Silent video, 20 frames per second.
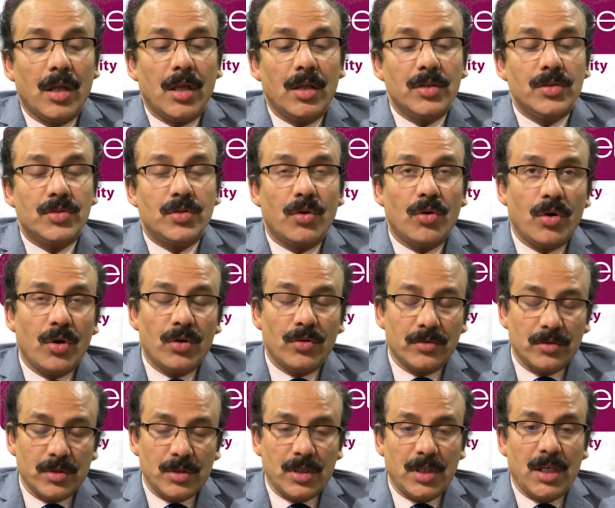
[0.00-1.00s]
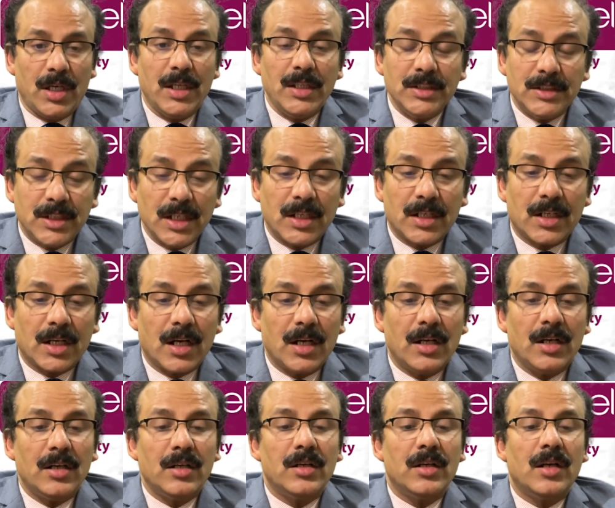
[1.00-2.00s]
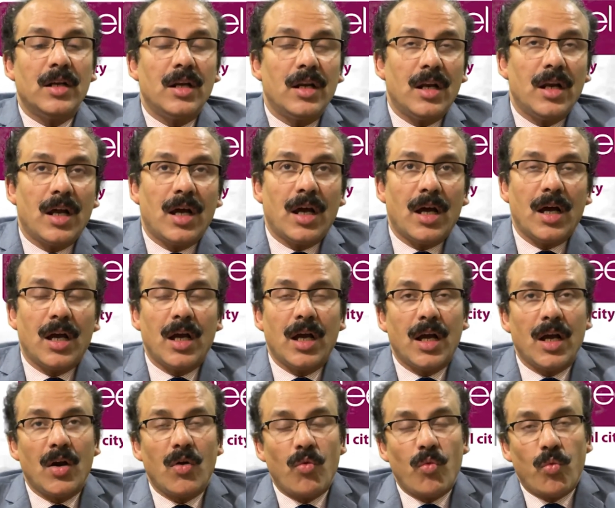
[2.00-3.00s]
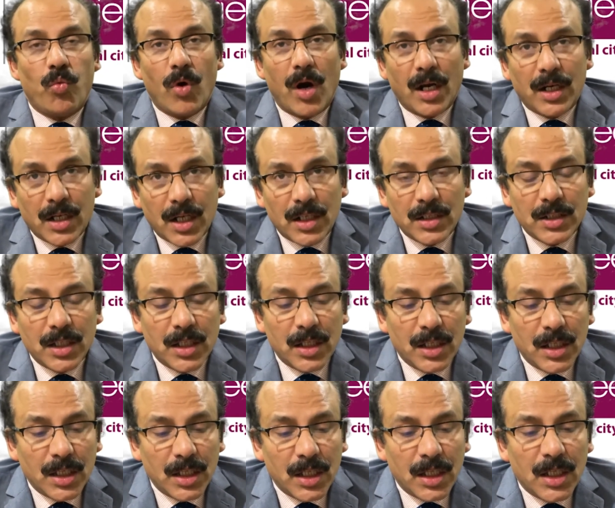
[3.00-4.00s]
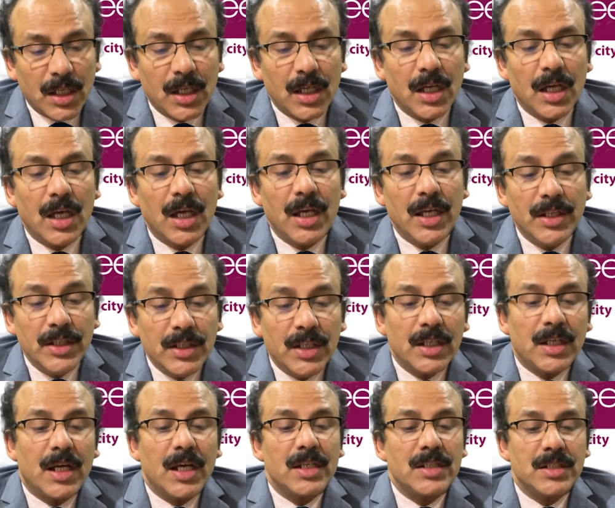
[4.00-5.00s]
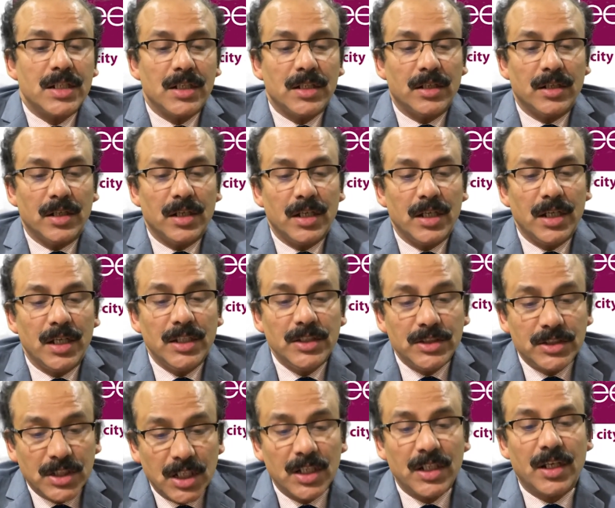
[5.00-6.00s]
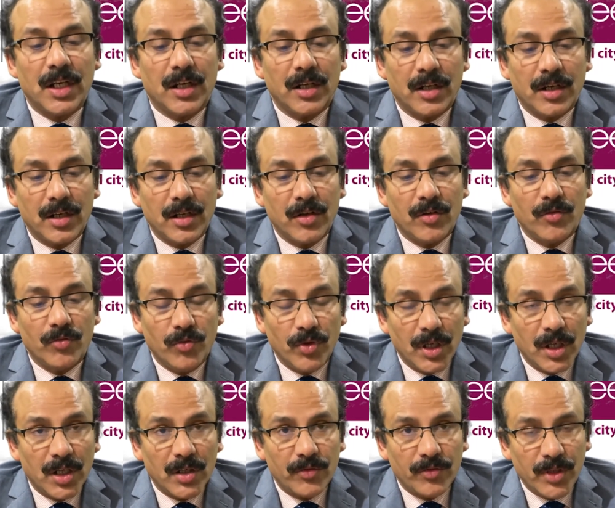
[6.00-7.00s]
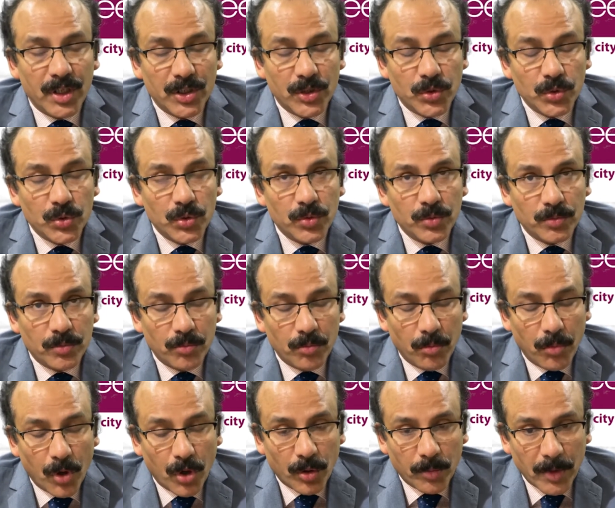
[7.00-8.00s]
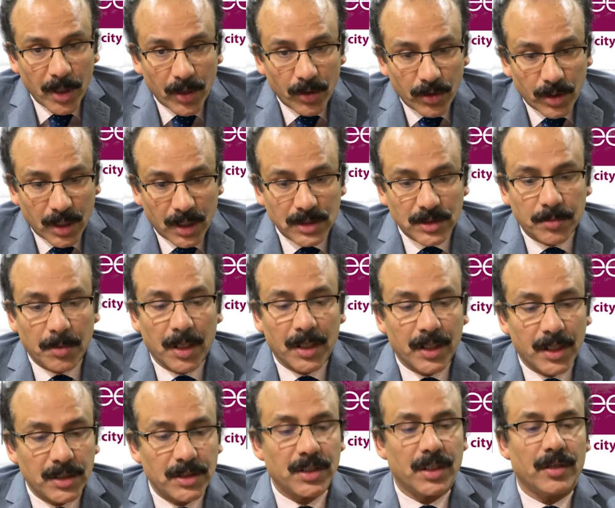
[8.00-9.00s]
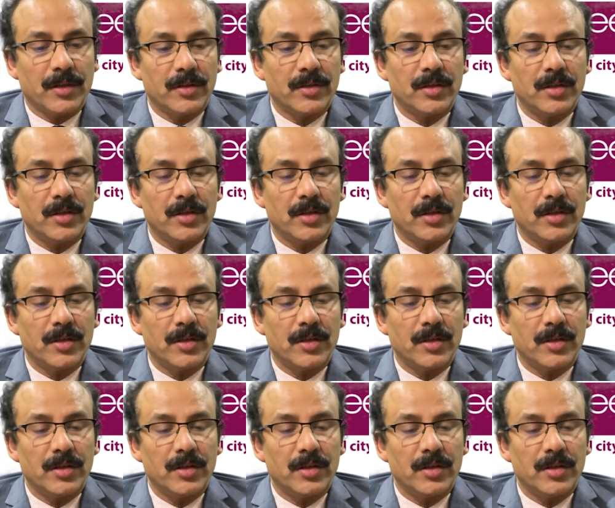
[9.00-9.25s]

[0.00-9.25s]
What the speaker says: So in general, what are the indication in children where we do bone marrow transplantation?